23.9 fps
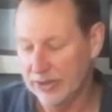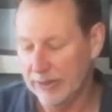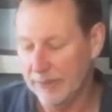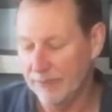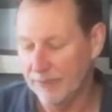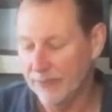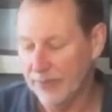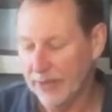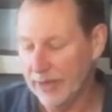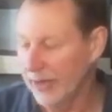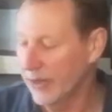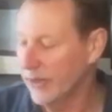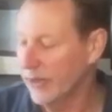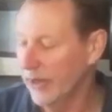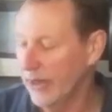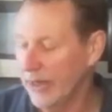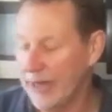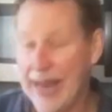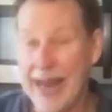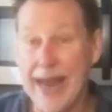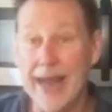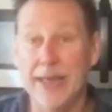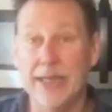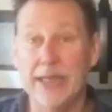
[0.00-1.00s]
um, and on
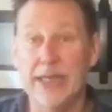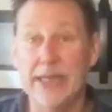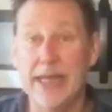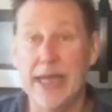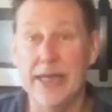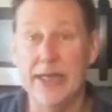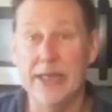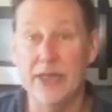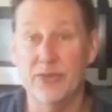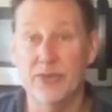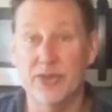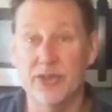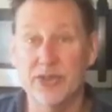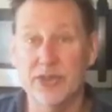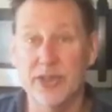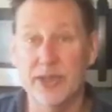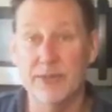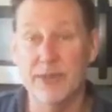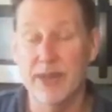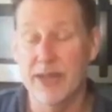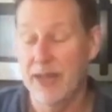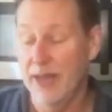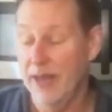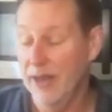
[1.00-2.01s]
a handy dandy
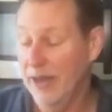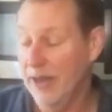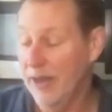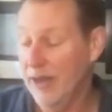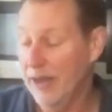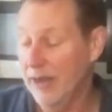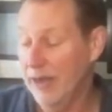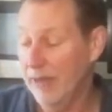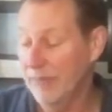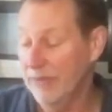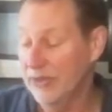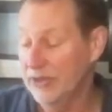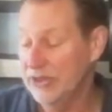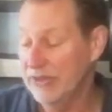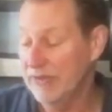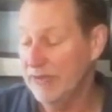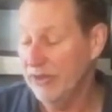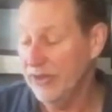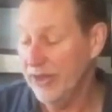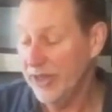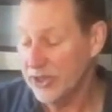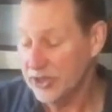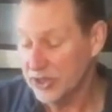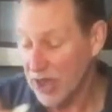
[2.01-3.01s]
Triscuit, uh, let's give
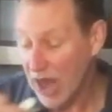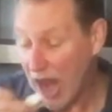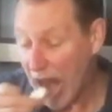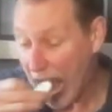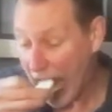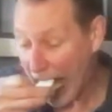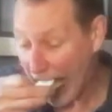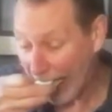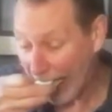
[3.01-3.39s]
it a taste.